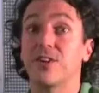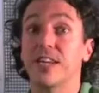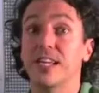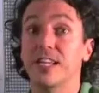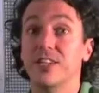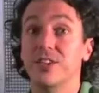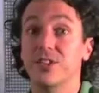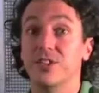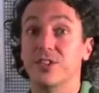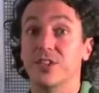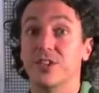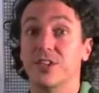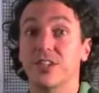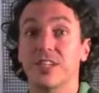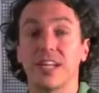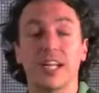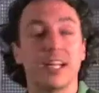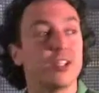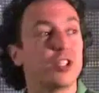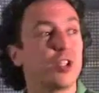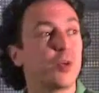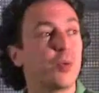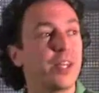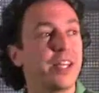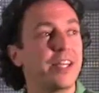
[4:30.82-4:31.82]
injured,
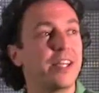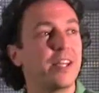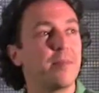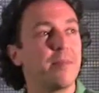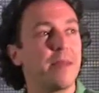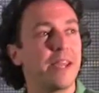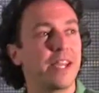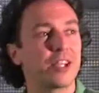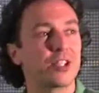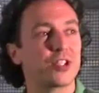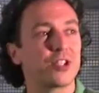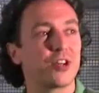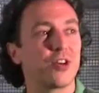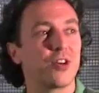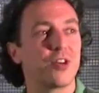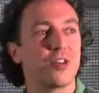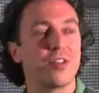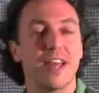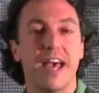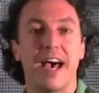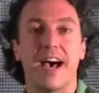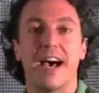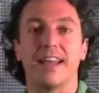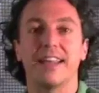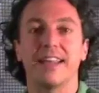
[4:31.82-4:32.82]
and so we need to make sure
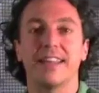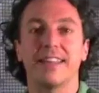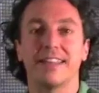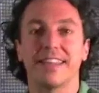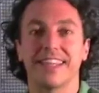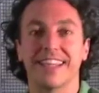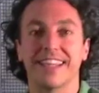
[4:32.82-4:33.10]
that the